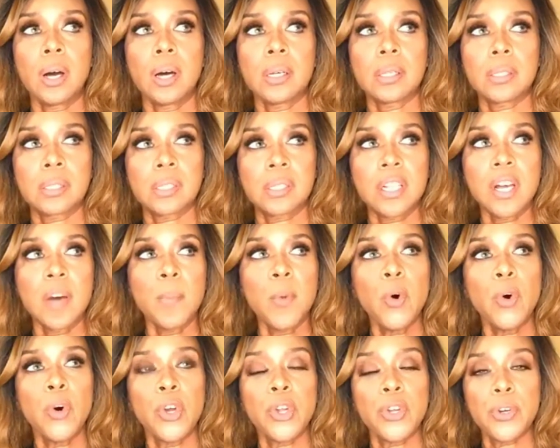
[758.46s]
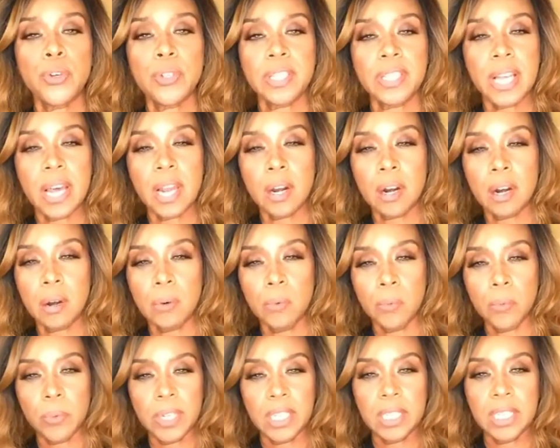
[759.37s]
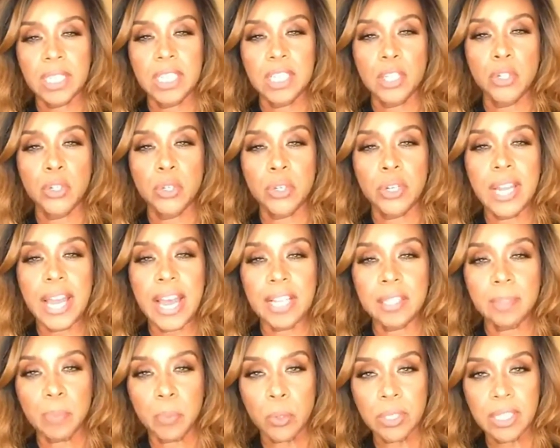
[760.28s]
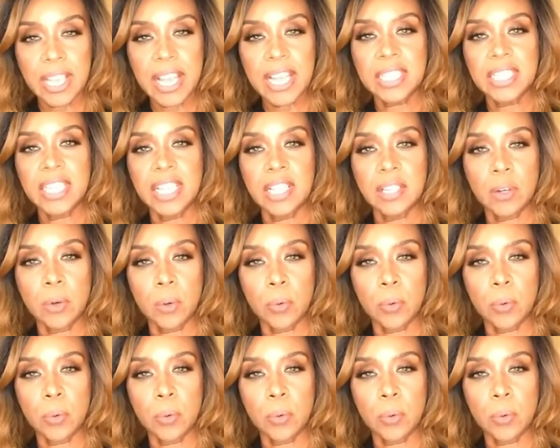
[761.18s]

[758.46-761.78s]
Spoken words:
some oils that are really good at protecting